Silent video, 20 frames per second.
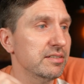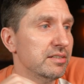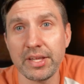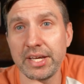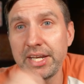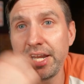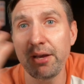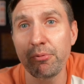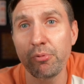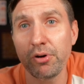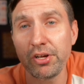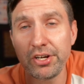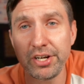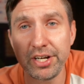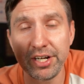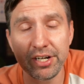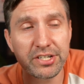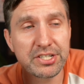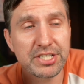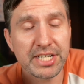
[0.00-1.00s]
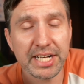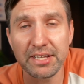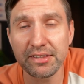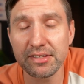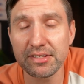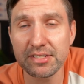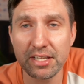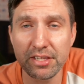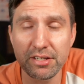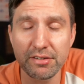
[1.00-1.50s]
And hey, while you're here, check out
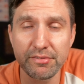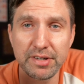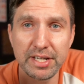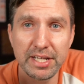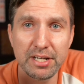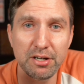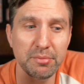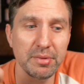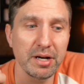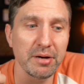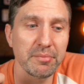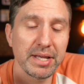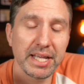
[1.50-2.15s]
this other video about